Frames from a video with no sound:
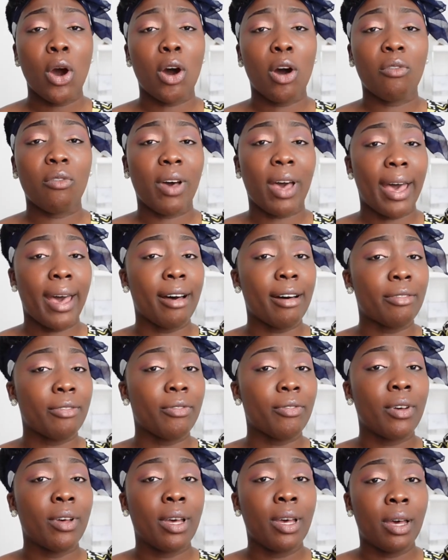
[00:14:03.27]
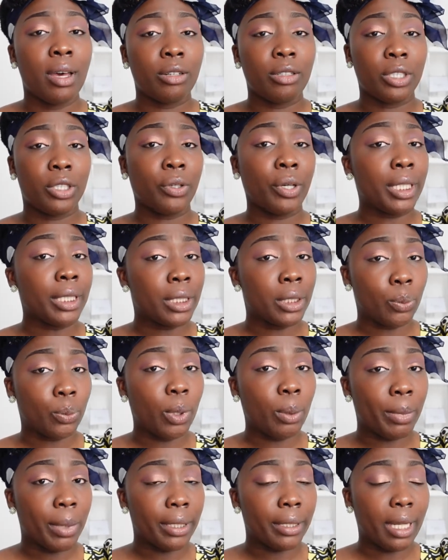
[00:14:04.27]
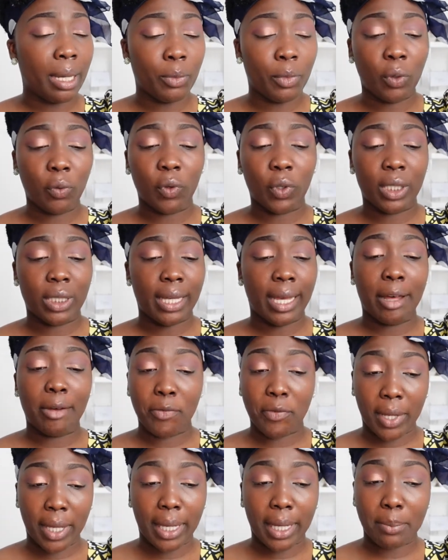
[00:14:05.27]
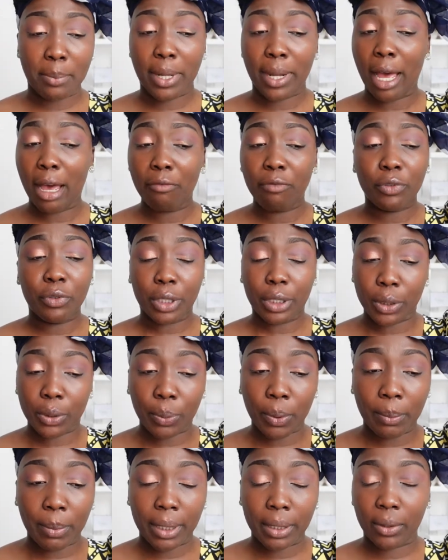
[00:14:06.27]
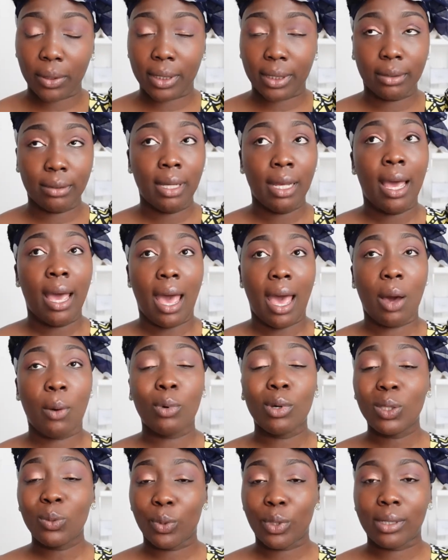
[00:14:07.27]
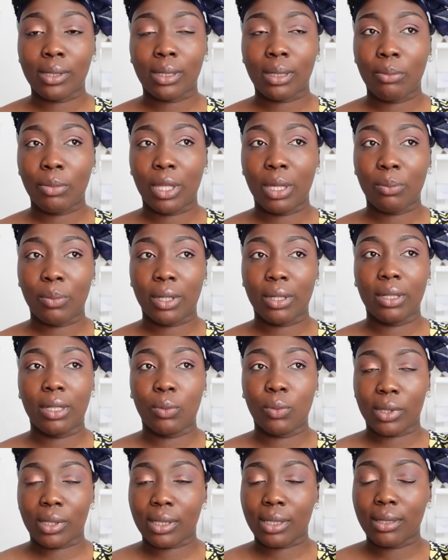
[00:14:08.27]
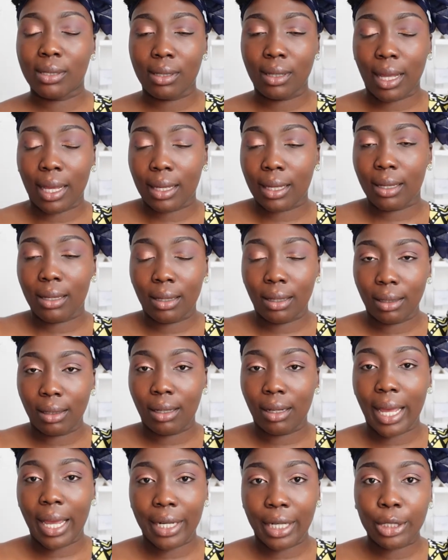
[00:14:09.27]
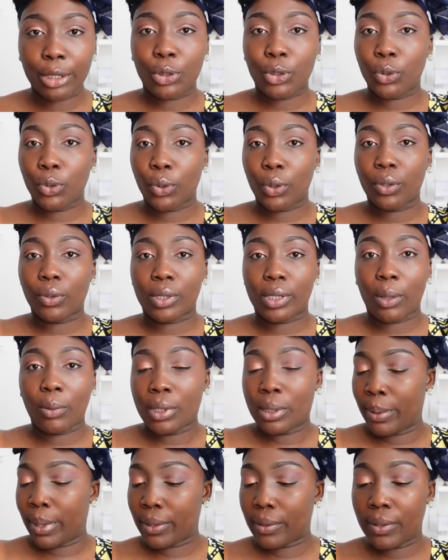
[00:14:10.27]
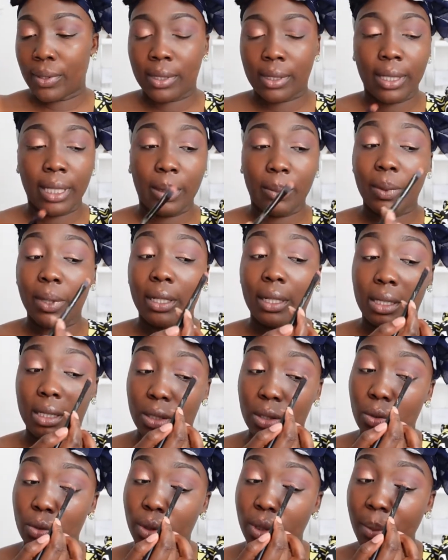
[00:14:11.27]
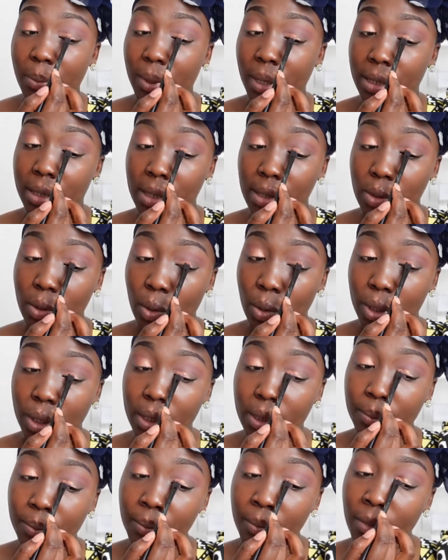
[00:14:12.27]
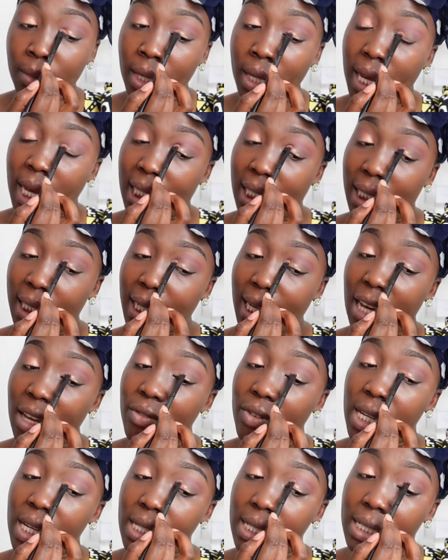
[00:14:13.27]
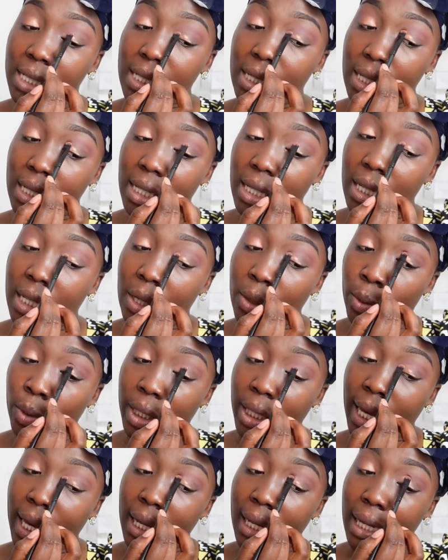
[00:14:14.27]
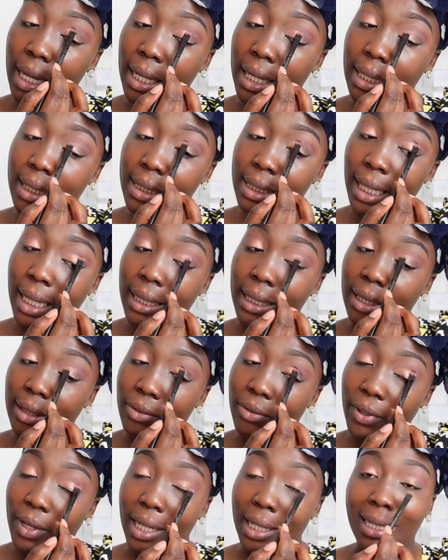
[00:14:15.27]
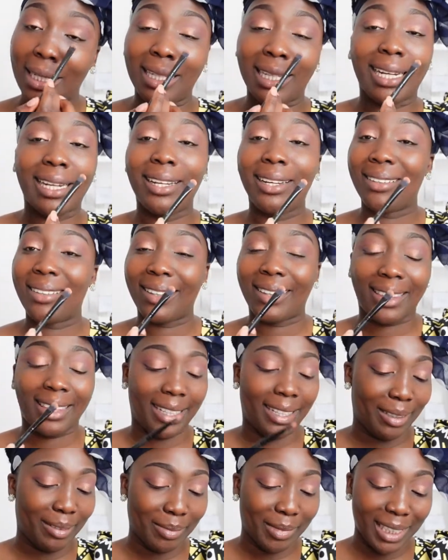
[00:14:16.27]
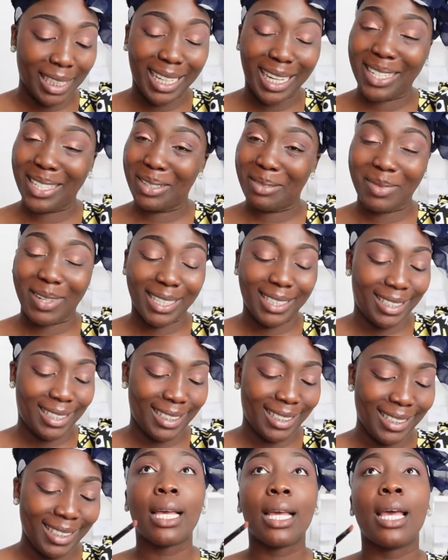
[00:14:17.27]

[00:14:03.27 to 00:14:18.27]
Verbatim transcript: of a half dressed woman i'm not going to half naked but half dressed woman because i was wearing something but it was like light and short because i was about to sleep and it's you know that place is hot and he didn't have ac he only had like a standing fan another thing can you imagine